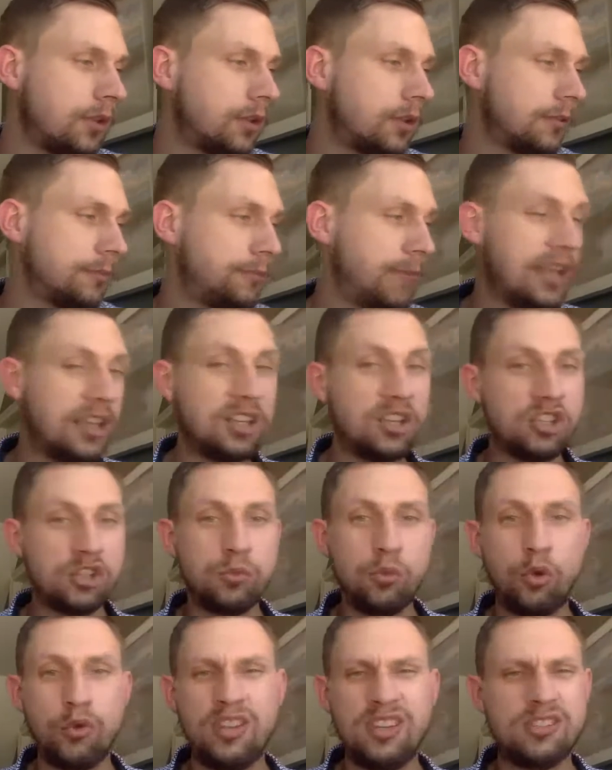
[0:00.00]
Making
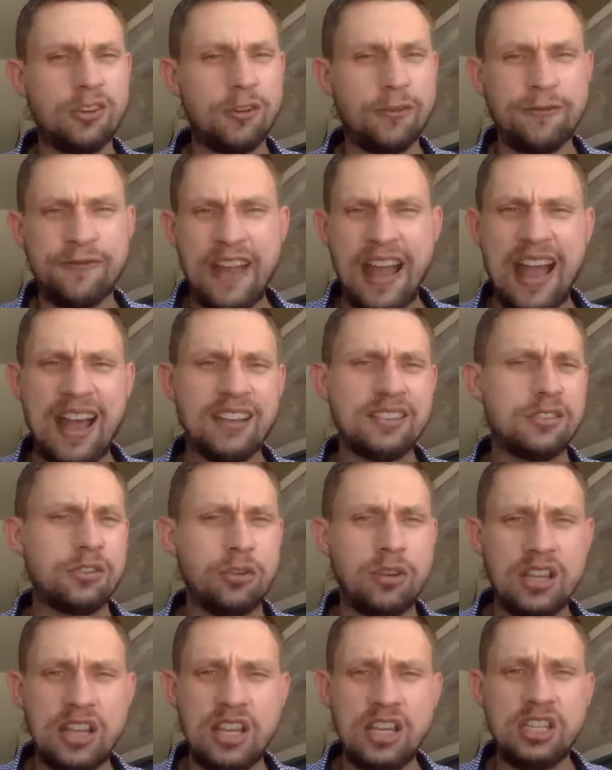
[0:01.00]
smoothies, they're fast, they're
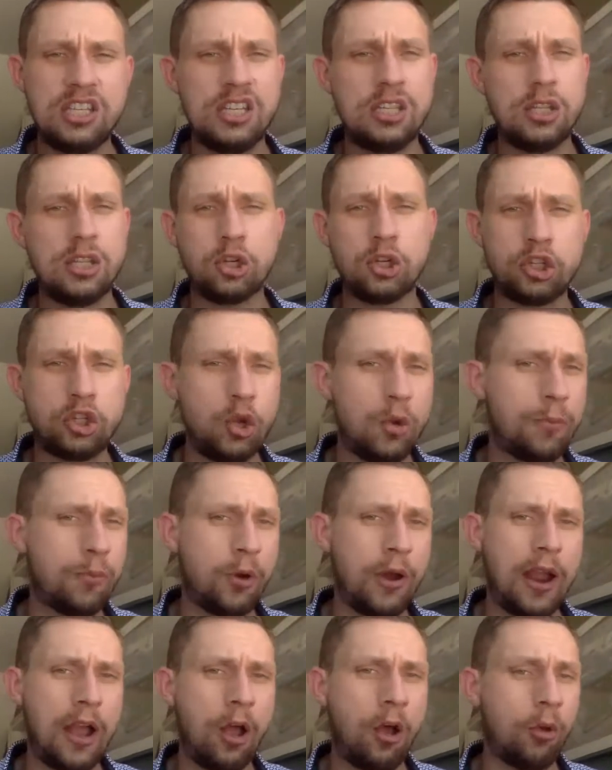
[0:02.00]
easy, they're
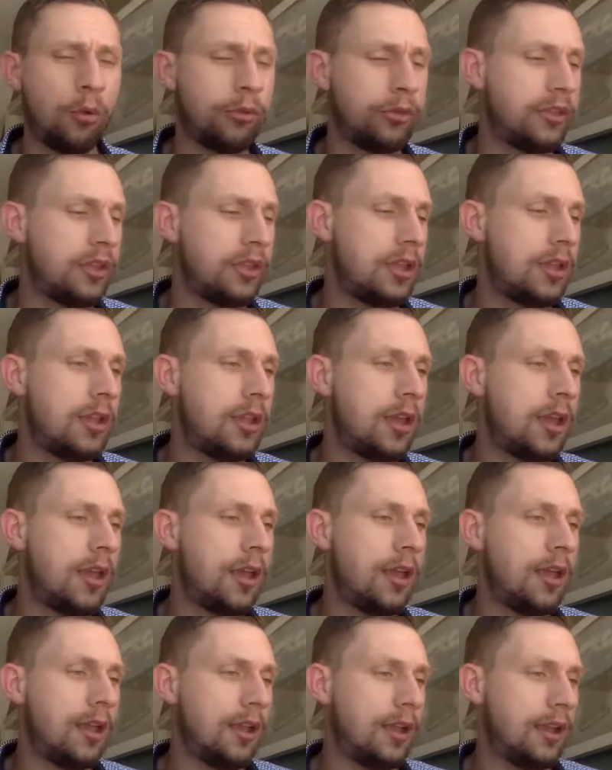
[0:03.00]
super healthy.
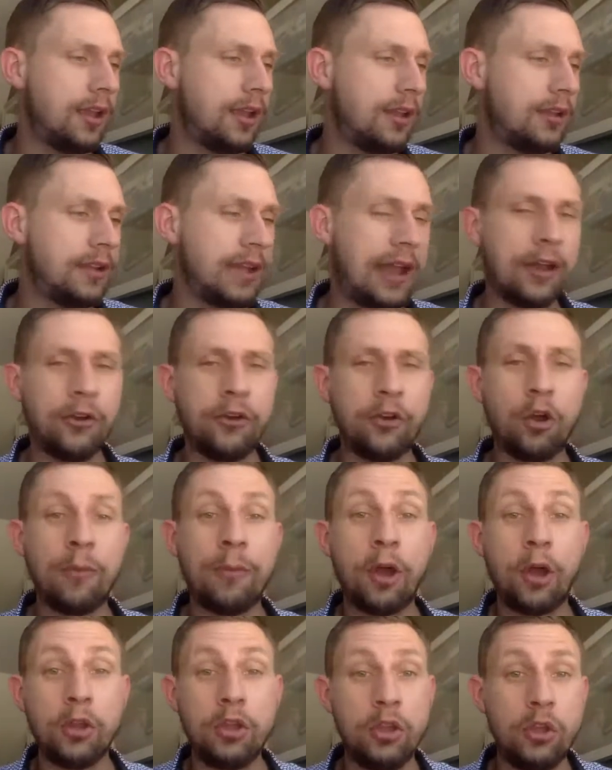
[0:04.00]
And I don't know
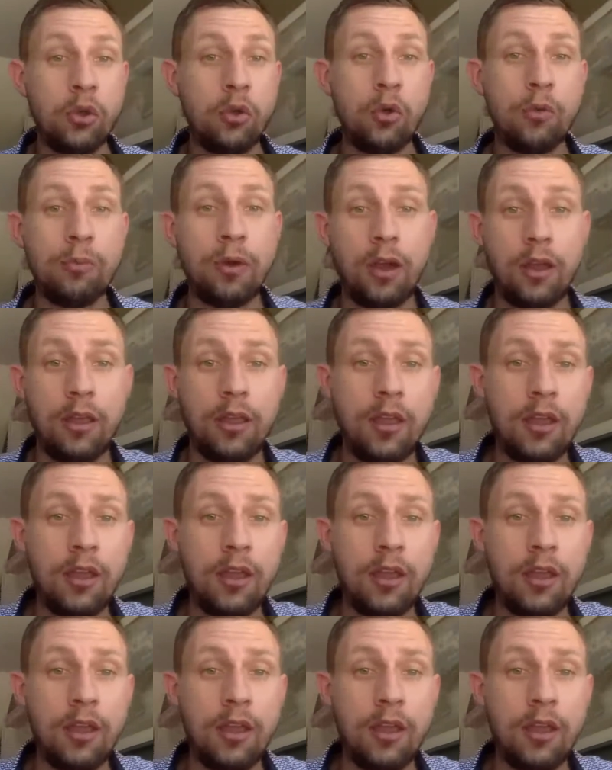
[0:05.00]
about you, but